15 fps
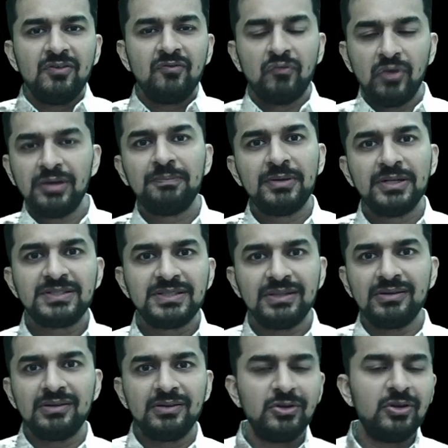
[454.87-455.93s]
One
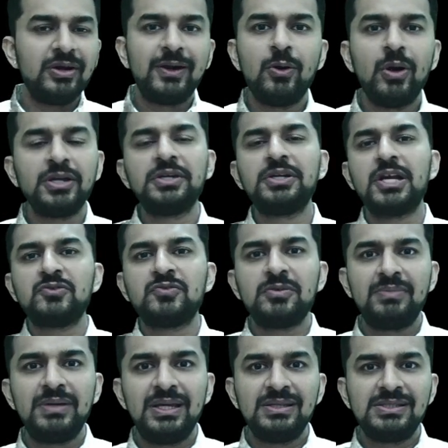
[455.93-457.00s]
person, you know, got in touch
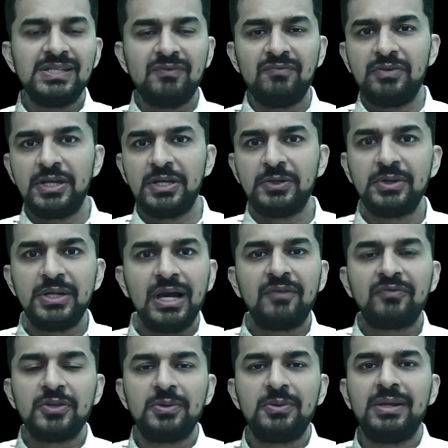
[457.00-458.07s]
with me somewhere in today
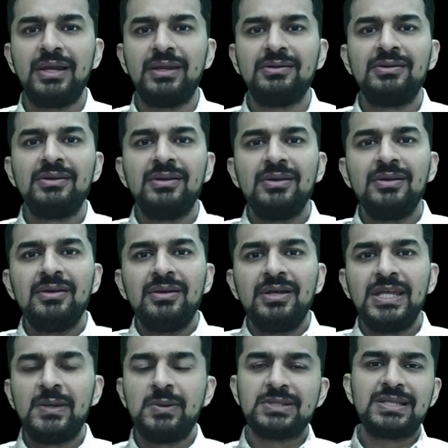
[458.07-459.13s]
afternoon, and
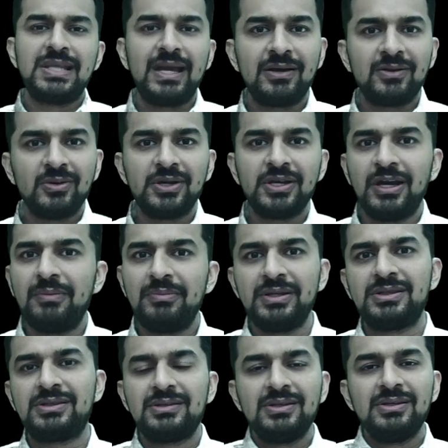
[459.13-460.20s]
he was like, okay,
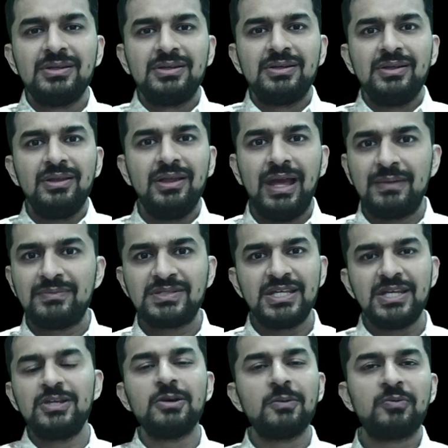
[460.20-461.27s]
Amit, I'm
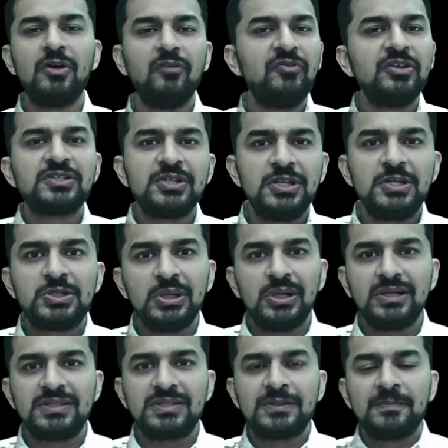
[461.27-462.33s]
seeing your profit
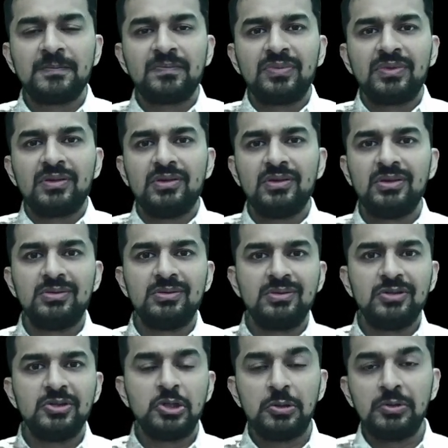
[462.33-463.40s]
screenshots, you know,
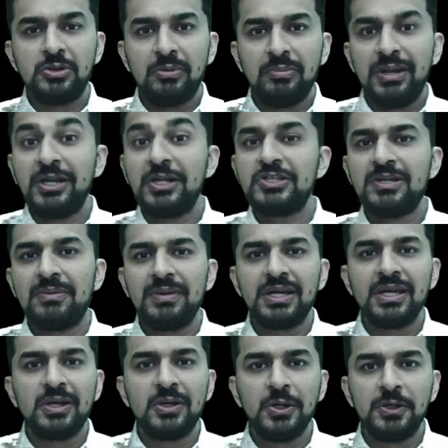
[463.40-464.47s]
your, your mentees are
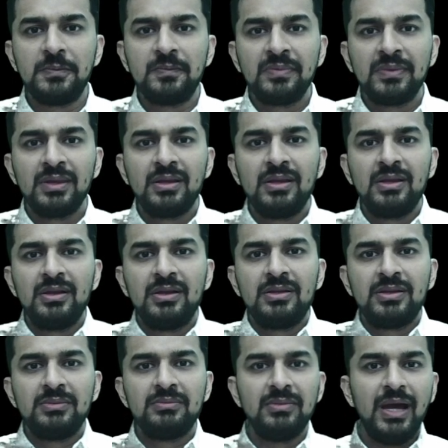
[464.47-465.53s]
making good.
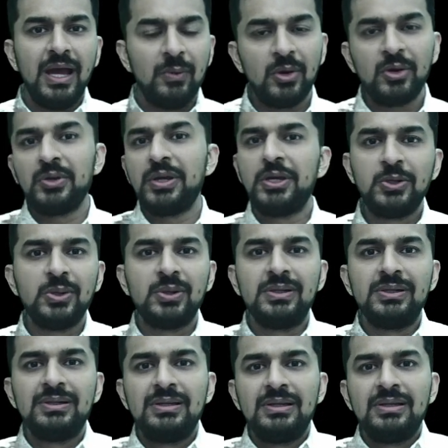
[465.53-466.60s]
I want to
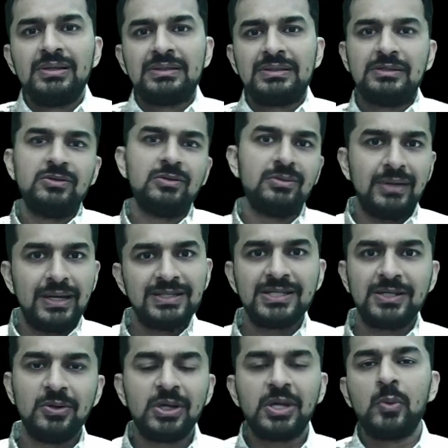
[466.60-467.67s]
enroll. So I
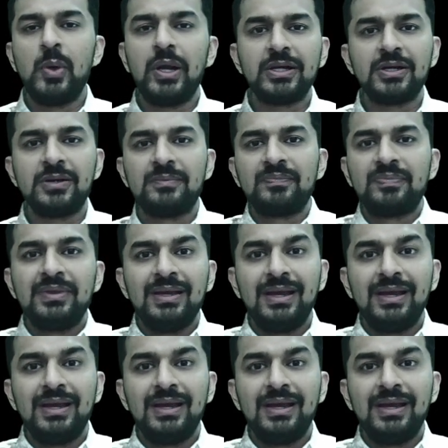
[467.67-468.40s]
said, okay, welcome.